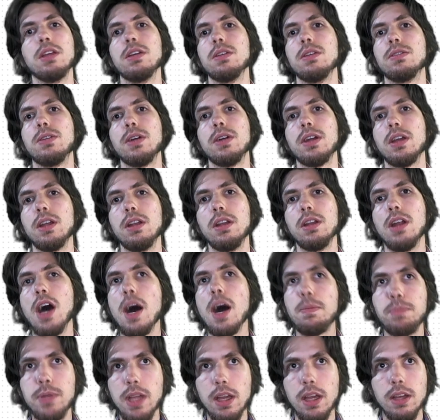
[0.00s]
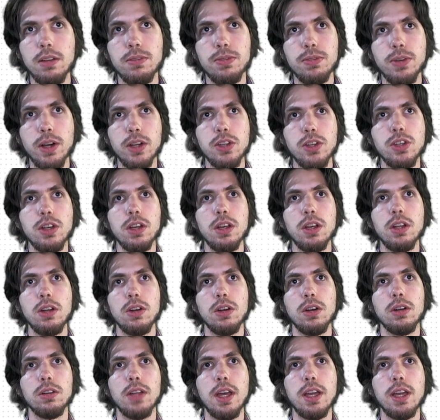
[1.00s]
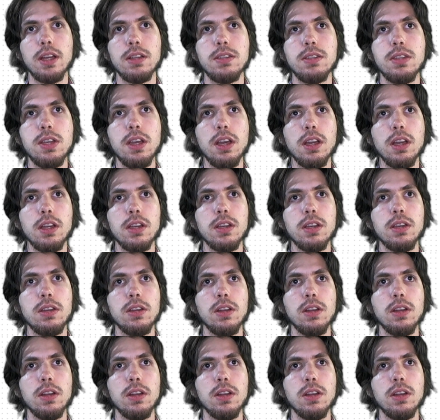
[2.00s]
freaking update function or like tick,